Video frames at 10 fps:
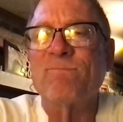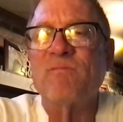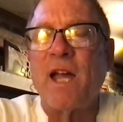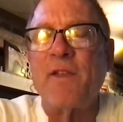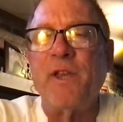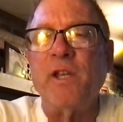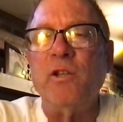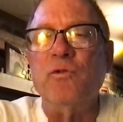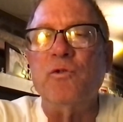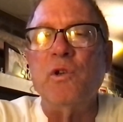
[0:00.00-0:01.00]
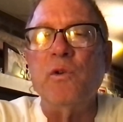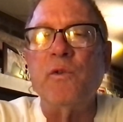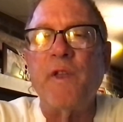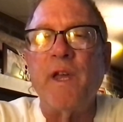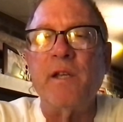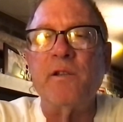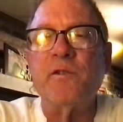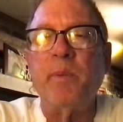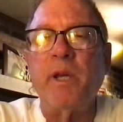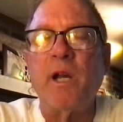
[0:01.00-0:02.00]
I think you do
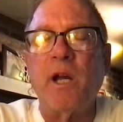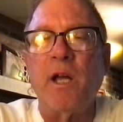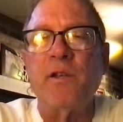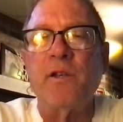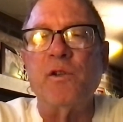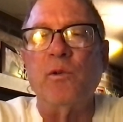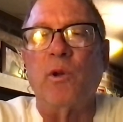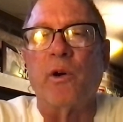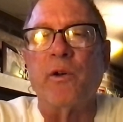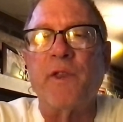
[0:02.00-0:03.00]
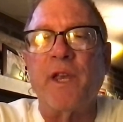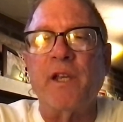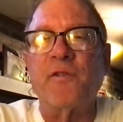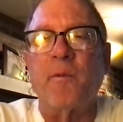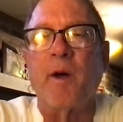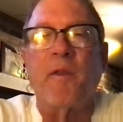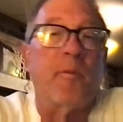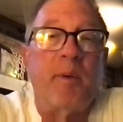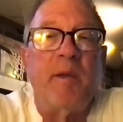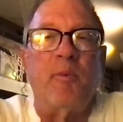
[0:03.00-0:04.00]
things because you learn things from other
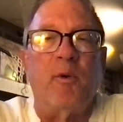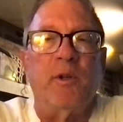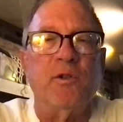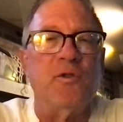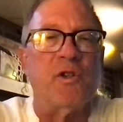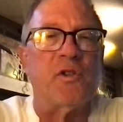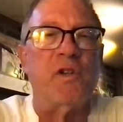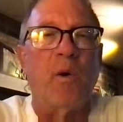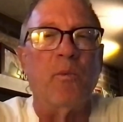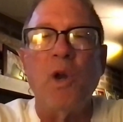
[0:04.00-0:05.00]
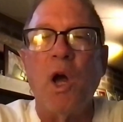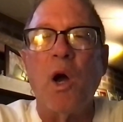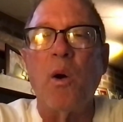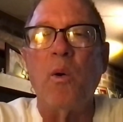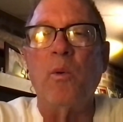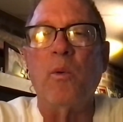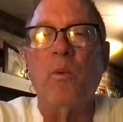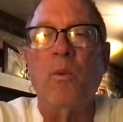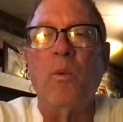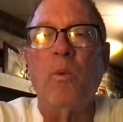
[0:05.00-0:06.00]
people and you just don't know
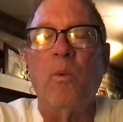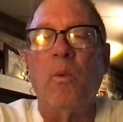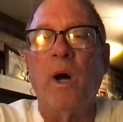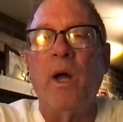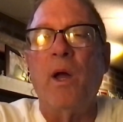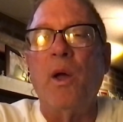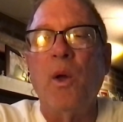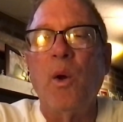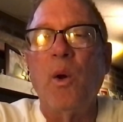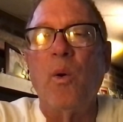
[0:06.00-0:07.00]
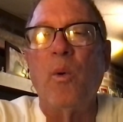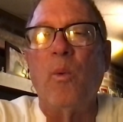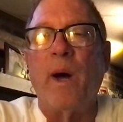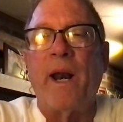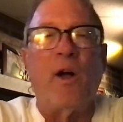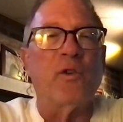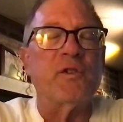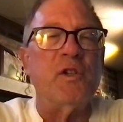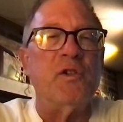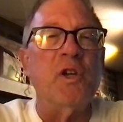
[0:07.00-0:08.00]
what
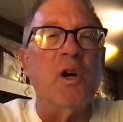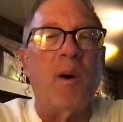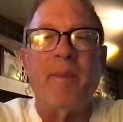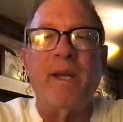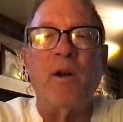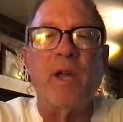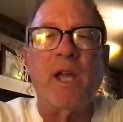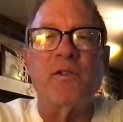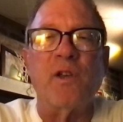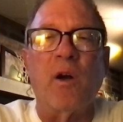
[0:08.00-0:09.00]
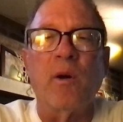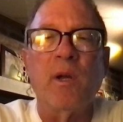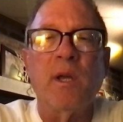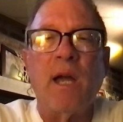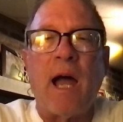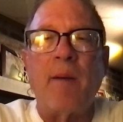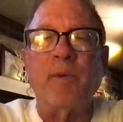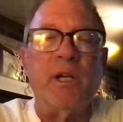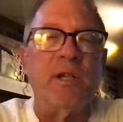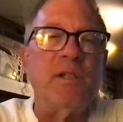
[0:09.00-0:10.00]
else to do. I mean, okay, so I'm
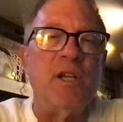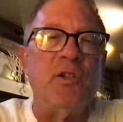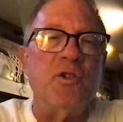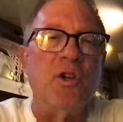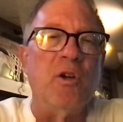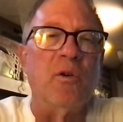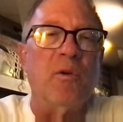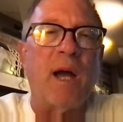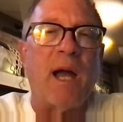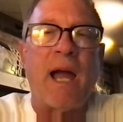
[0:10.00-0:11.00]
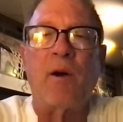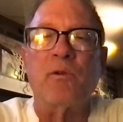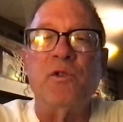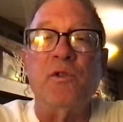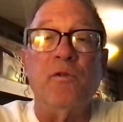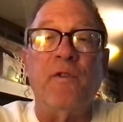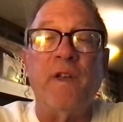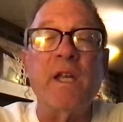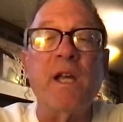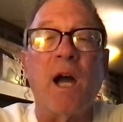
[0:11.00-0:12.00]
going to teach you how to
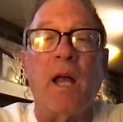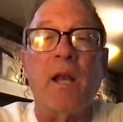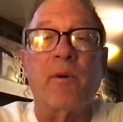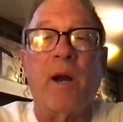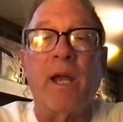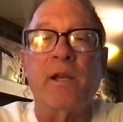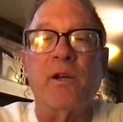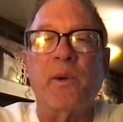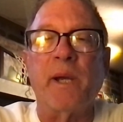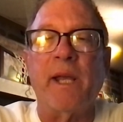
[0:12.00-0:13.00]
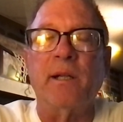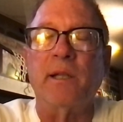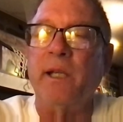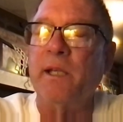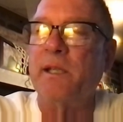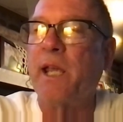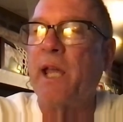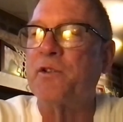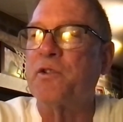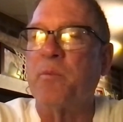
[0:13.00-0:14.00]
V-cut, right, and create a lead to
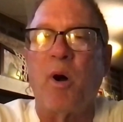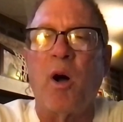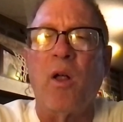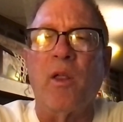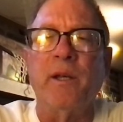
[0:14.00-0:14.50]
catch the ball.